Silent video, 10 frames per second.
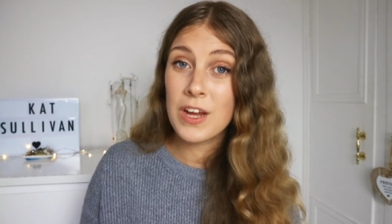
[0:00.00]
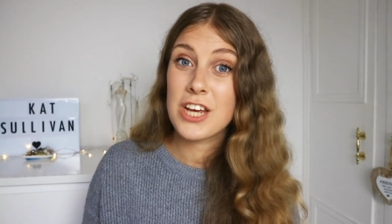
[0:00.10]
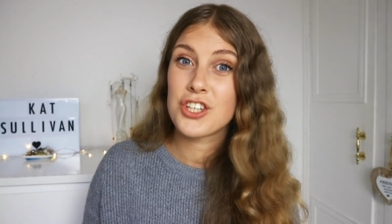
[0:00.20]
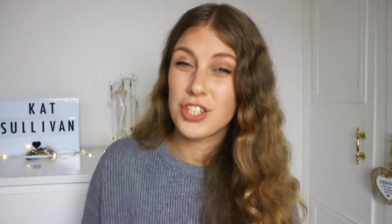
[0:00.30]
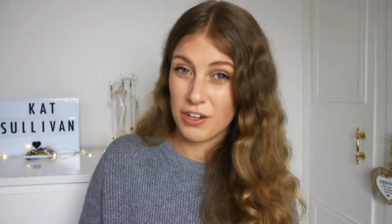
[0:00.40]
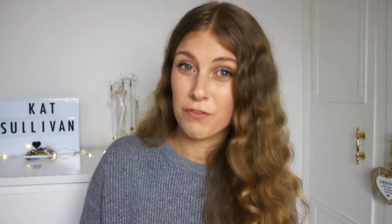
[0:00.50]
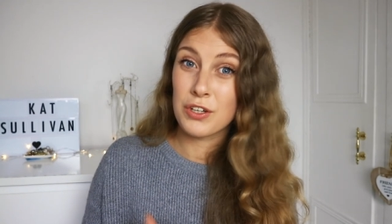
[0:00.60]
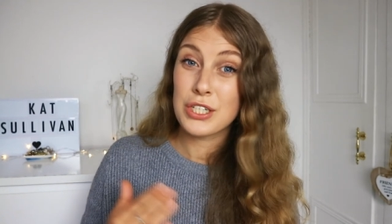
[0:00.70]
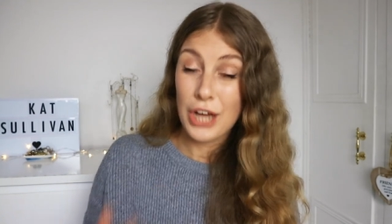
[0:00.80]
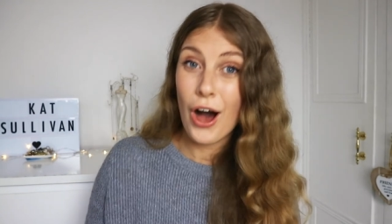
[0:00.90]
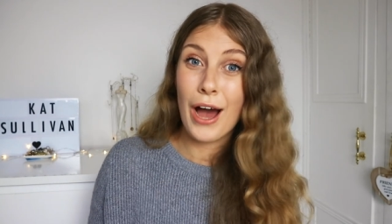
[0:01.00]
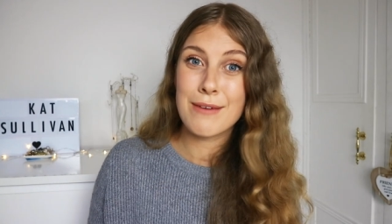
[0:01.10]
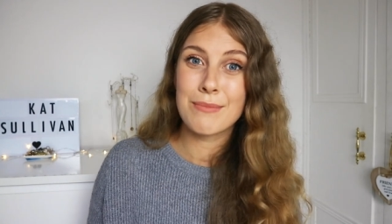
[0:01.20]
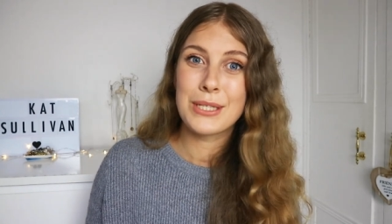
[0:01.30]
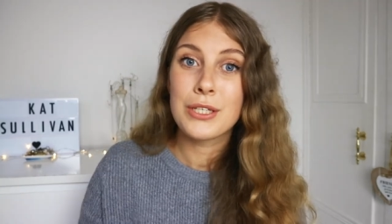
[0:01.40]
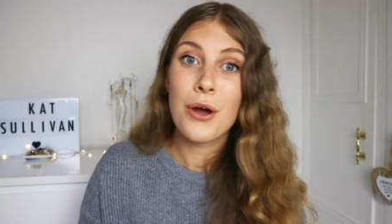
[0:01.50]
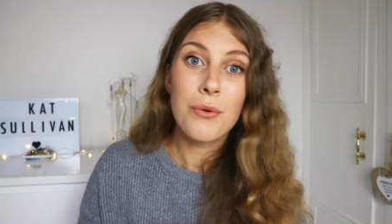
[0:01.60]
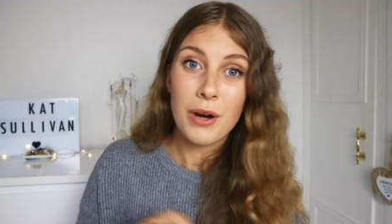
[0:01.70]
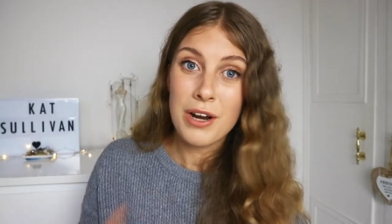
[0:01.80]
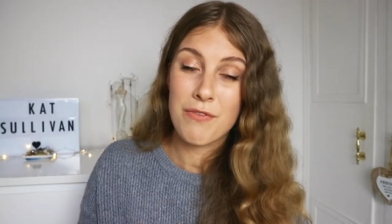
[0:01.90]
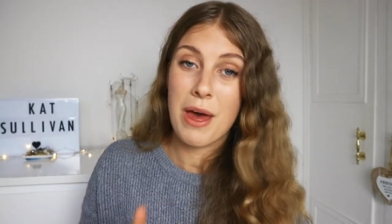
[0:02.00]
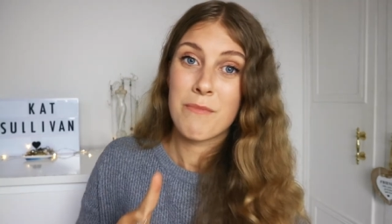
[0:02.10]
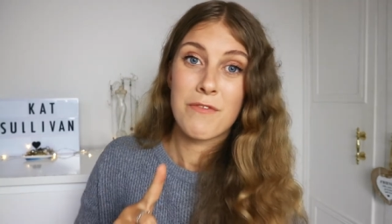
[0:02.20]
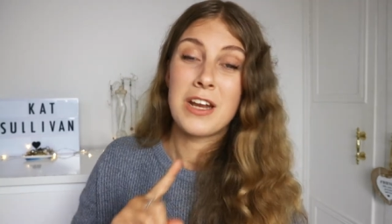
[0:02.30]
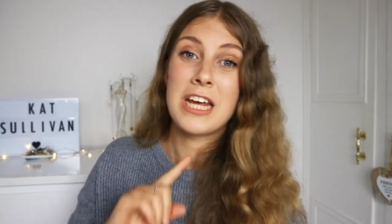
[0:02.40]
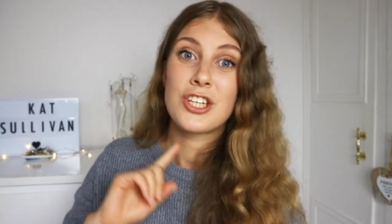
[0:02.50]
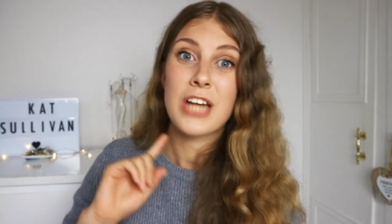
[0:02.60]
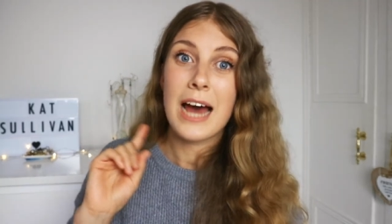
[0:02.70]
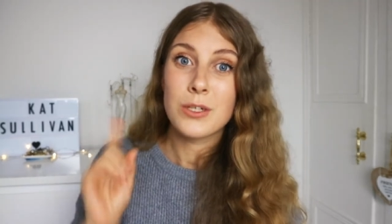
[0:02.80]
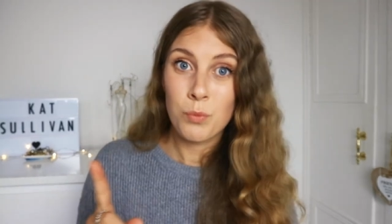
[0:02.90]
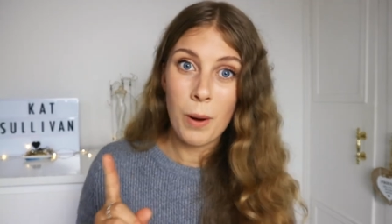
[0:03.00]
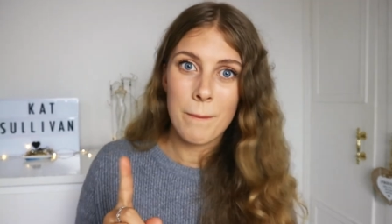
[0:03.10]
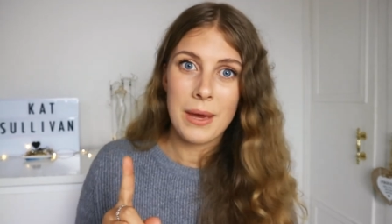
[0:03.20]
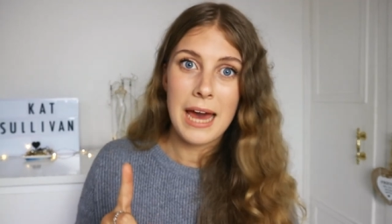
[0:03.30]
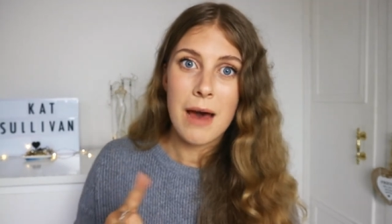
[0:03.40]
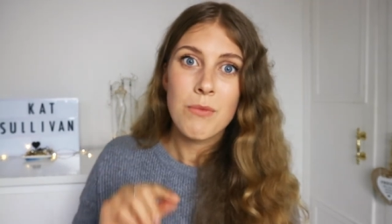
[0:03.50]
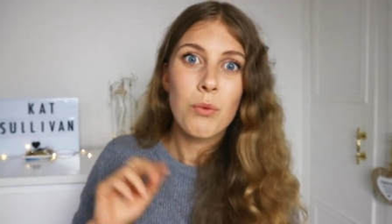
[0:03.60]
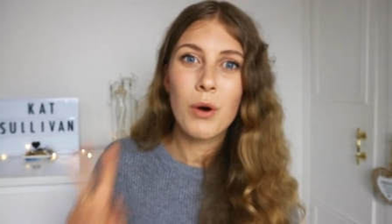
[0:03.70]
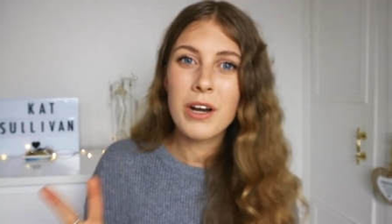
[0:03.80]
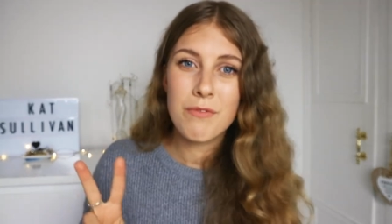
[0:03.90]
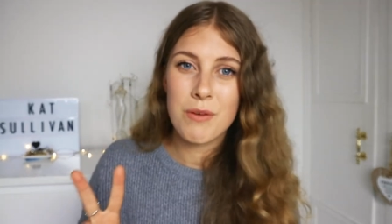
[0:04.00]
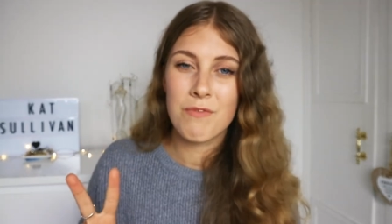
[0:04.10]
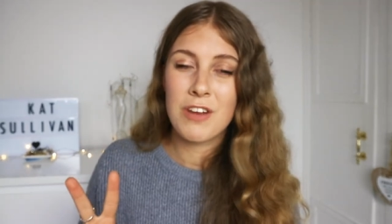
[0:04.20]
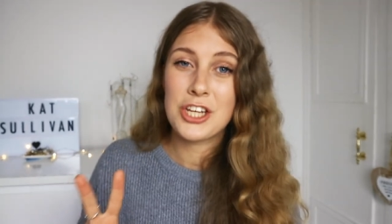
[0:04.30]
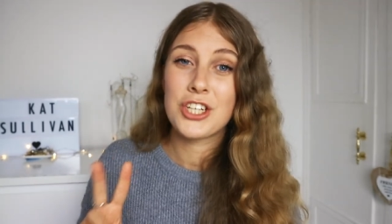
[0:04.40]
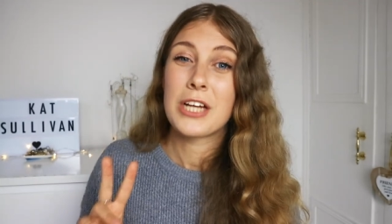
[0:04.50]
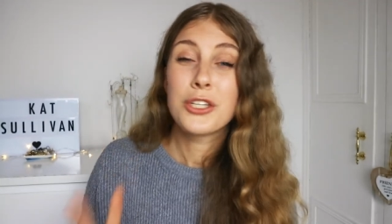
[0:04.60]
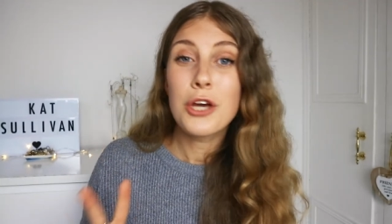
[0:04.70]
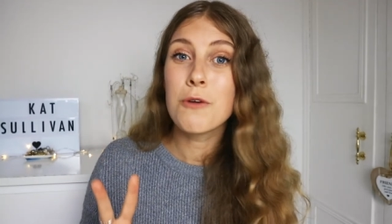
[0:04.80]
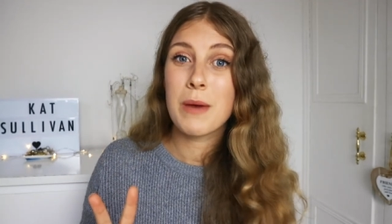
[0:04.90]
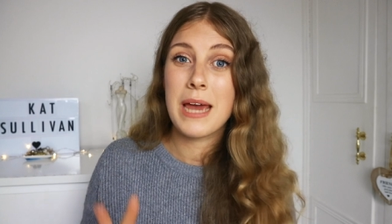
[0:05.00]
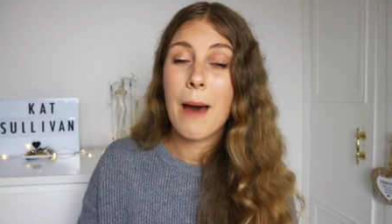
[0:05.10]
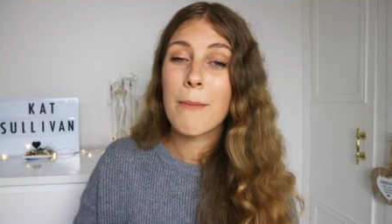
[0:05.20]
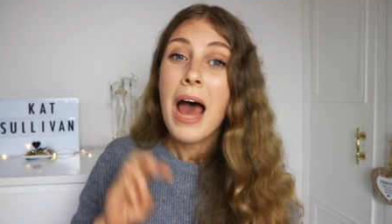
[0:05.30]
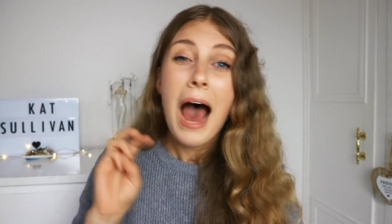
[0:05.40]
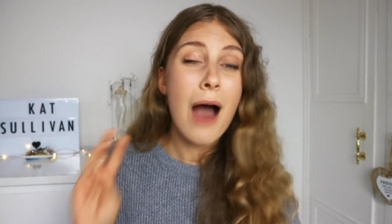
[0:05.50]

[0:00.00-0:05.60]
finished different times so one of them finished at 1pm one of them finished at 2pm